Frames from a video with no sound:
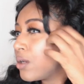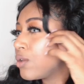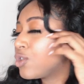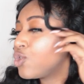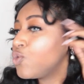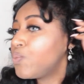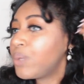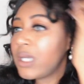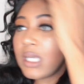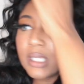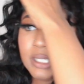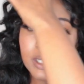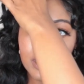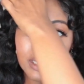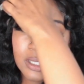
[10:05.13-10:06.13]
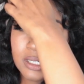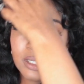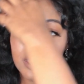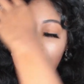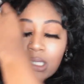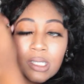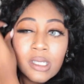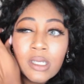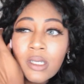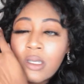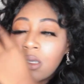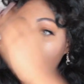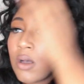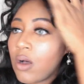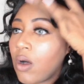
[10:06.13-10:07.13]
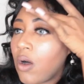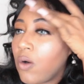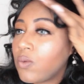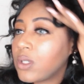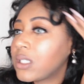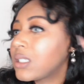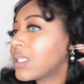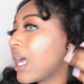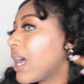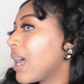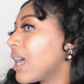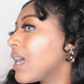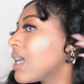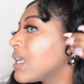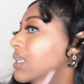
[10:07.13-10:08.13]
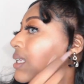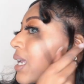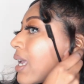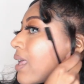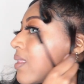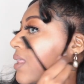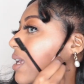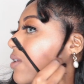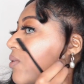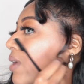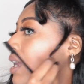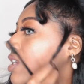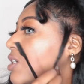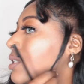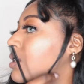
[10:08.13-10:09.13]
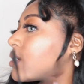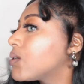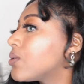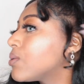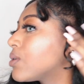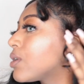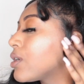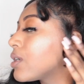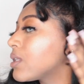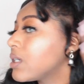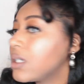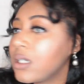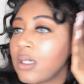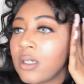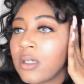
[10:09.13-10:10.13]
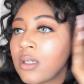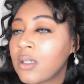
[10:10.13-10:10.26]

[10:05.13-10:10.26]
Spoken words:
two pieces on the side, and then you got your little curly